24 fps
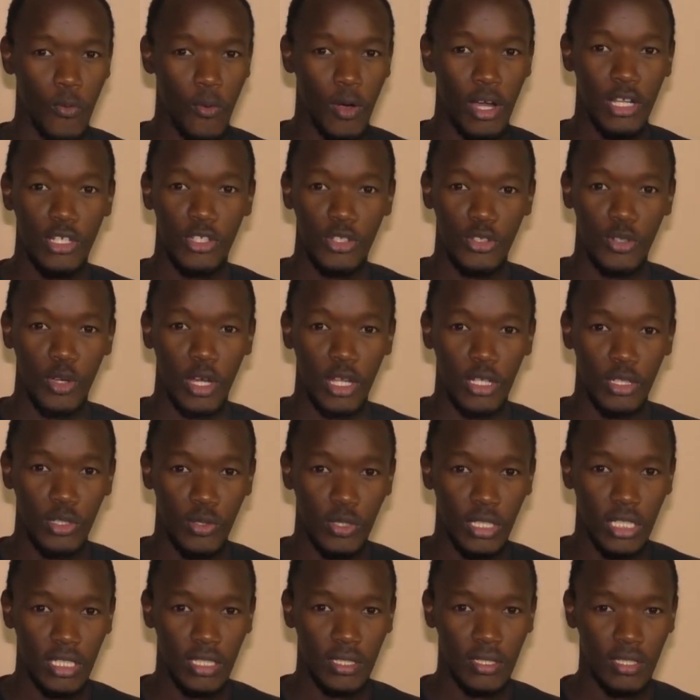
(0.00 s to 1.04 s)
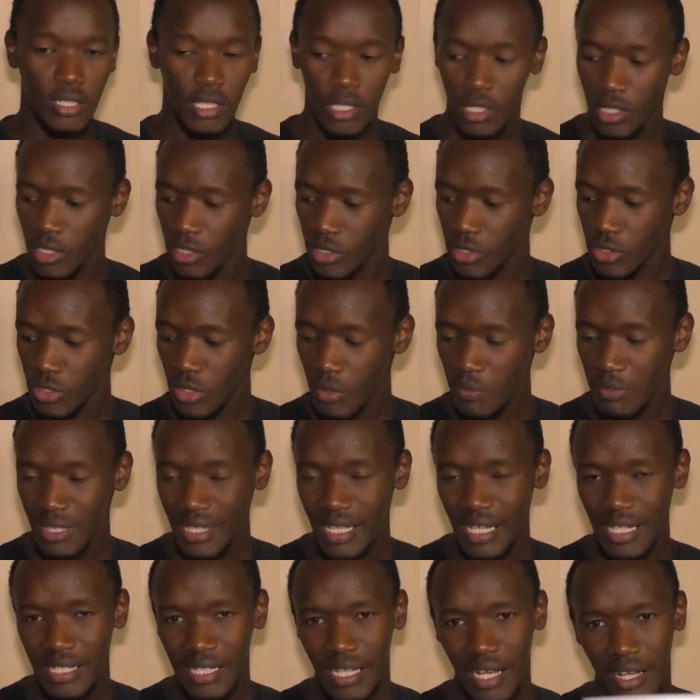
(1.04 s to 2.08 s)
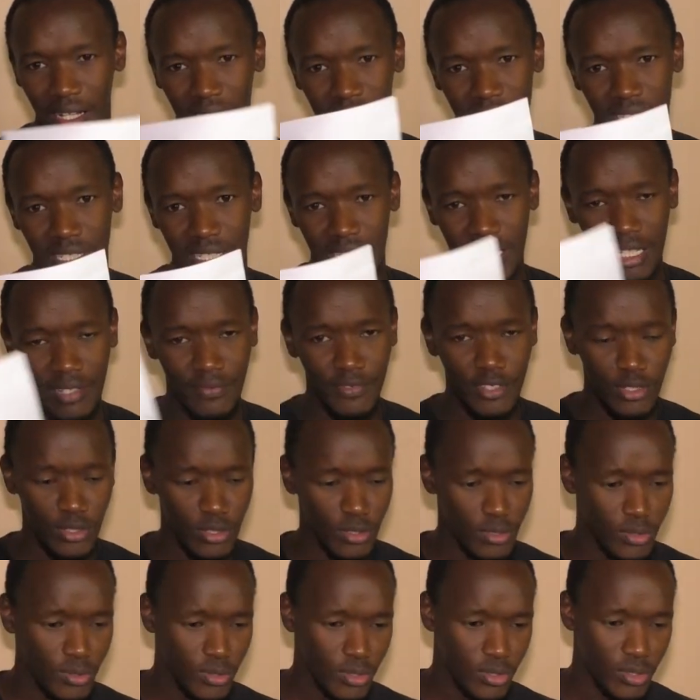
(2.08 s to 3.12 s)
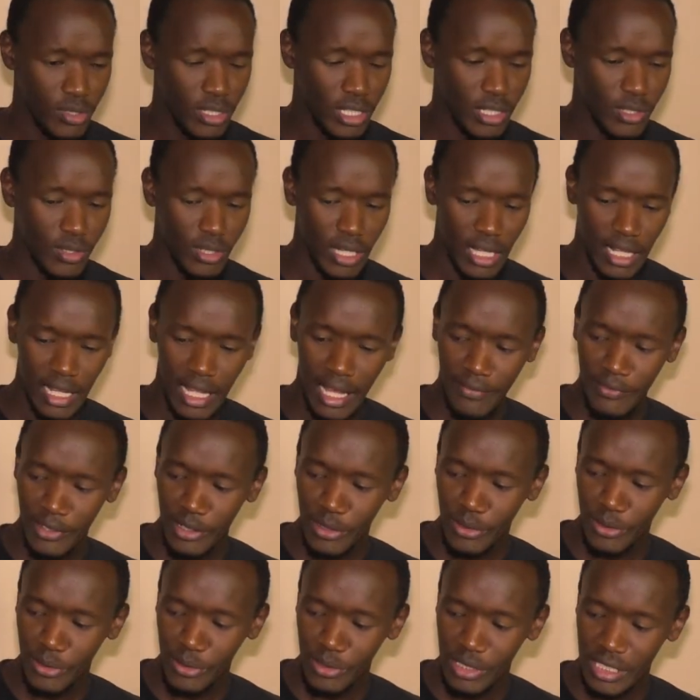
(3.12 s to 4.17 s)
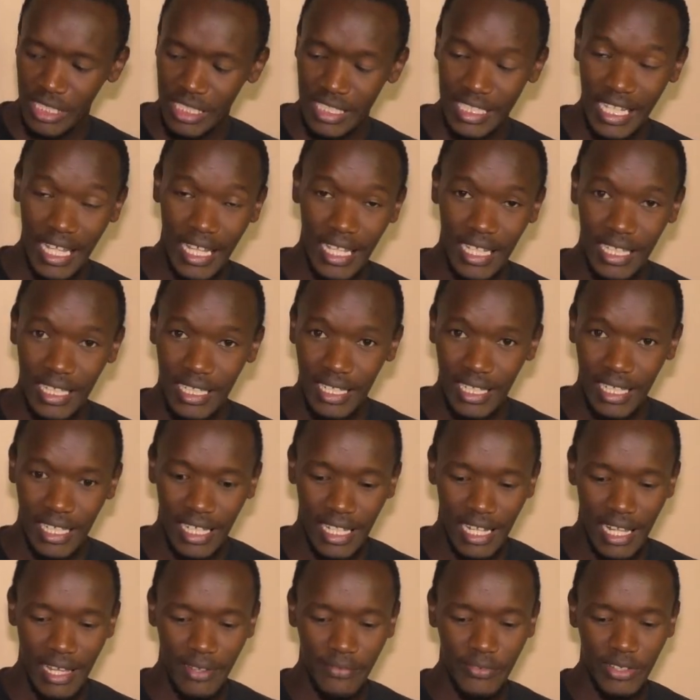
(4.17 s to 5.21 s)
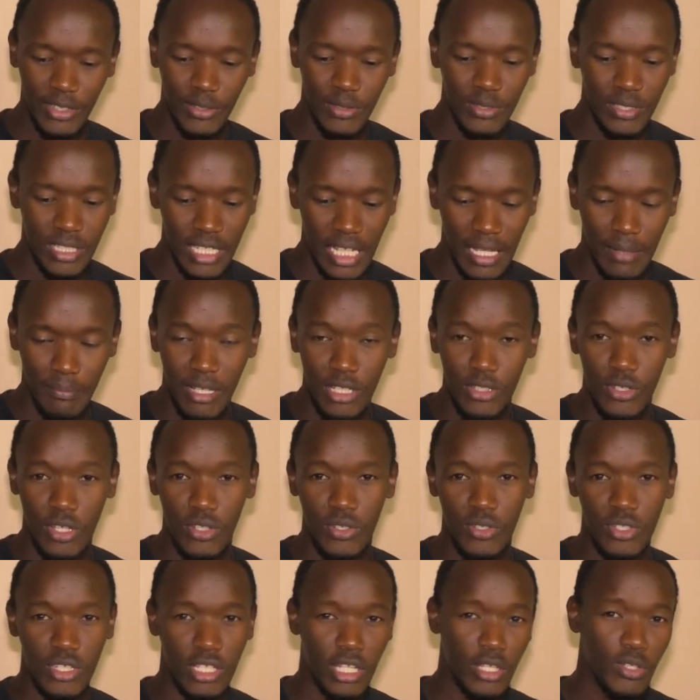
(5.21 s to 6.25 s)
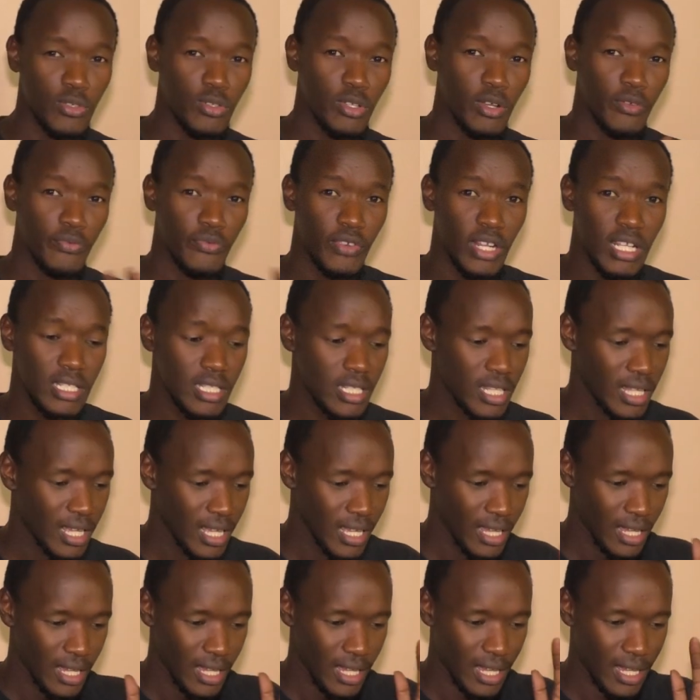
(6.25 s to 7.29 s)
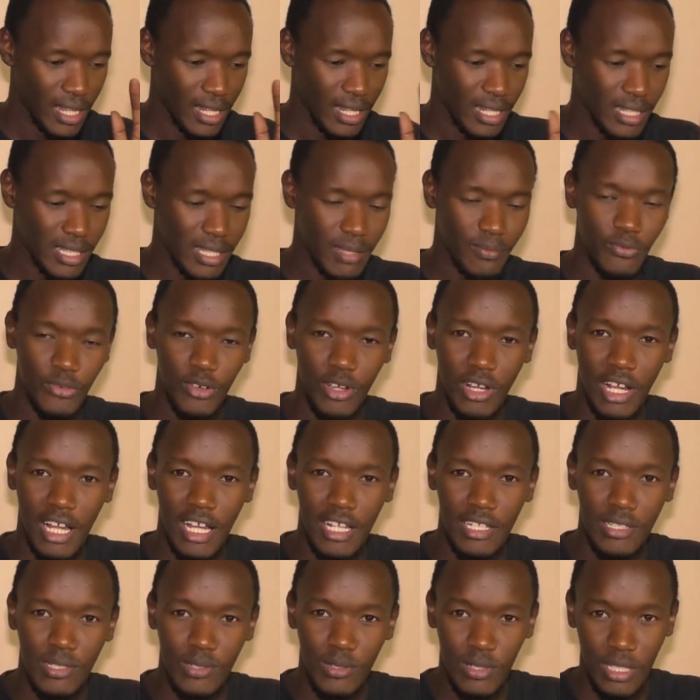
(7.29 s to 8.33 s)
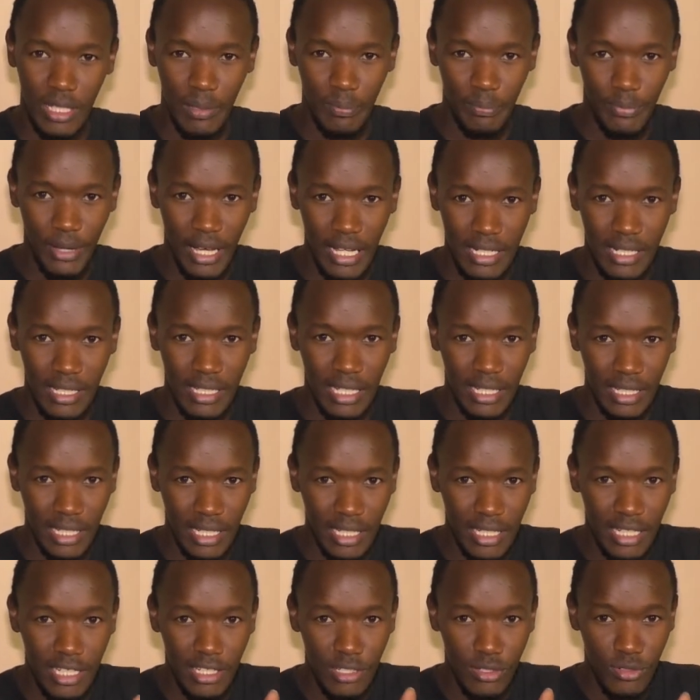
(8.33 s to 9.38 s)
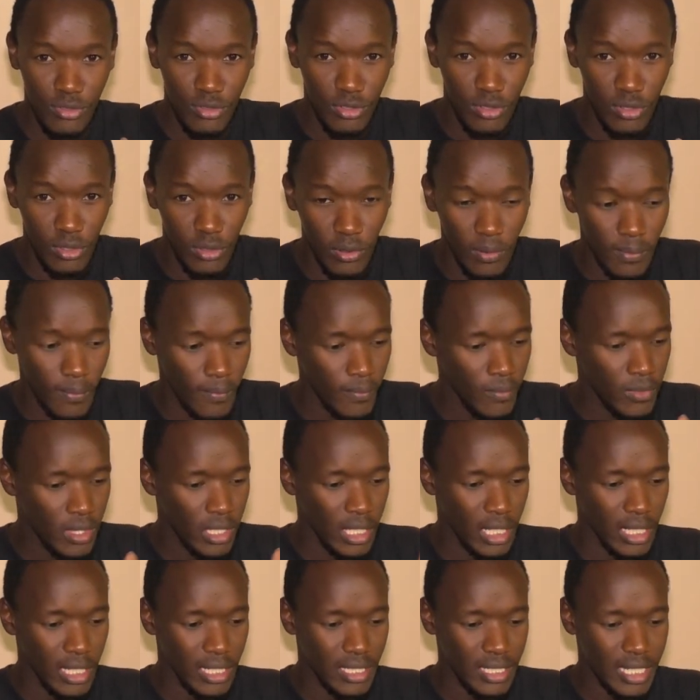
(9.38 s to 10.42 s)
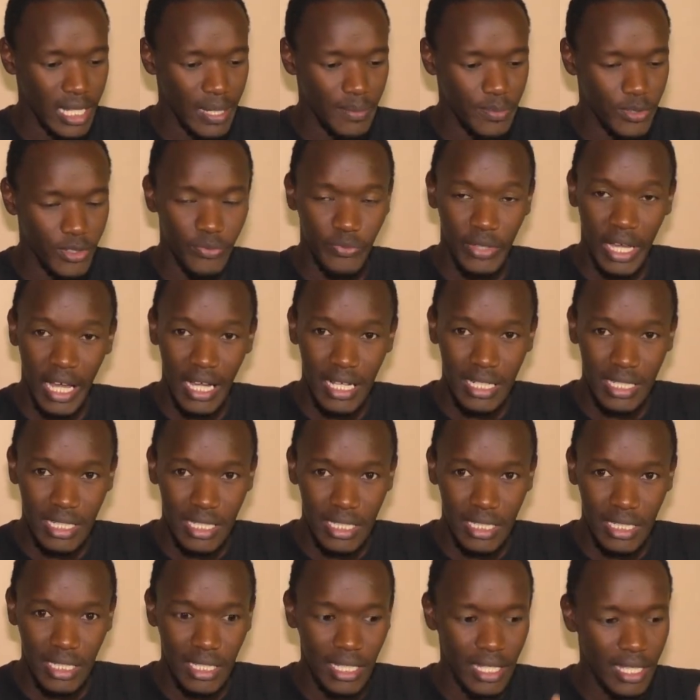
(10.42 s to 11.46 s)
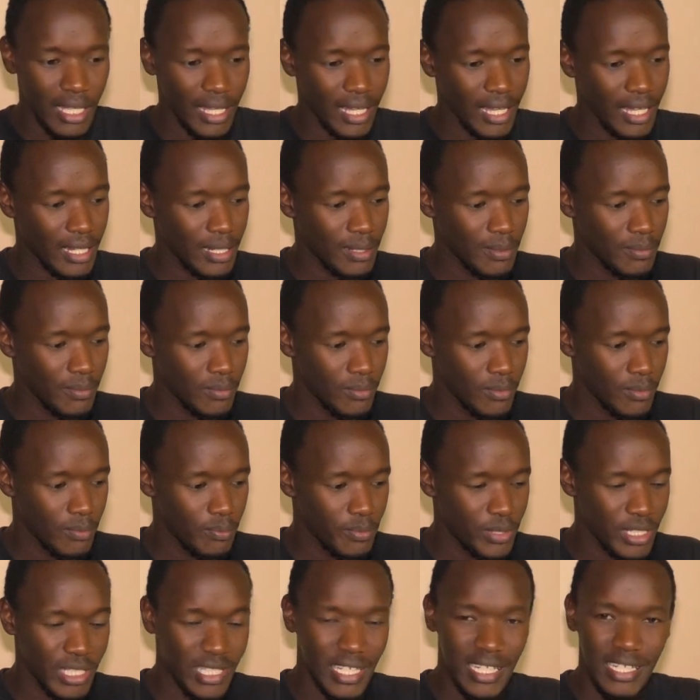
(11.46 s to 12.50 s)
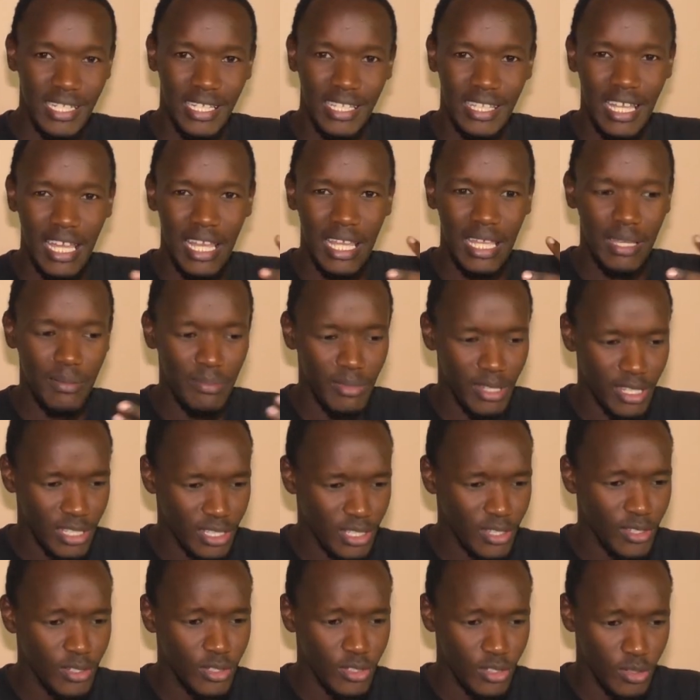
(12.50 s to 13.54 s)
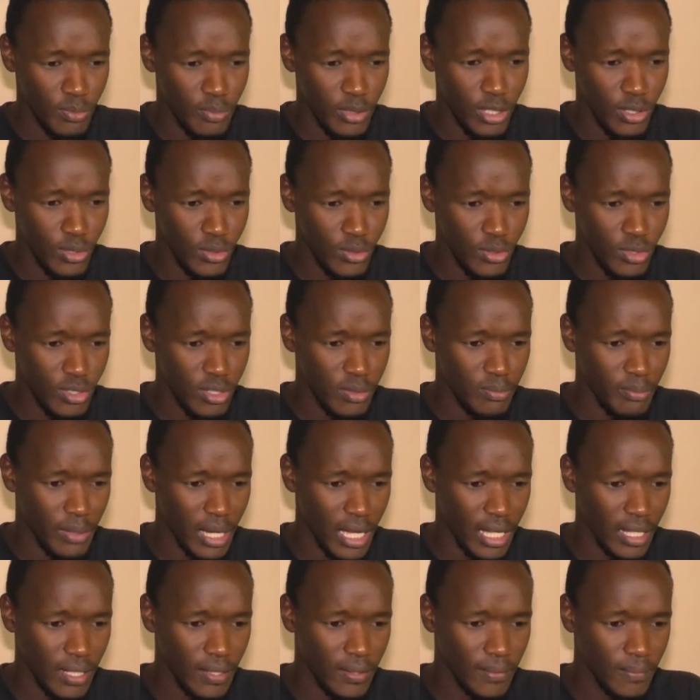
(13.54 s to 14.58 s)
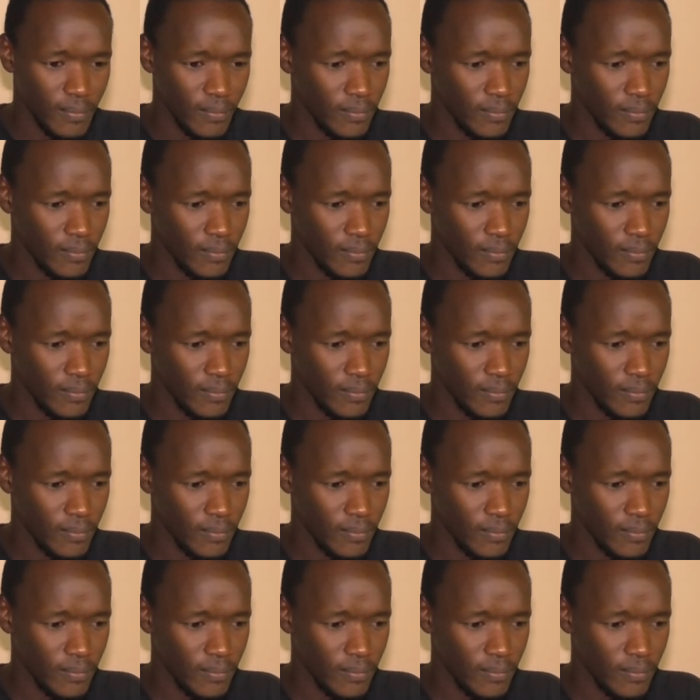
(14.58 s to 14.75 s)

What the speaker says: what you are doing. So with that, I'll just leave it to you so that you can have a good day and have a good time. Make sure you share with your friends and let them focus on the part that they need to know in terms of acting and presenting the image to be used by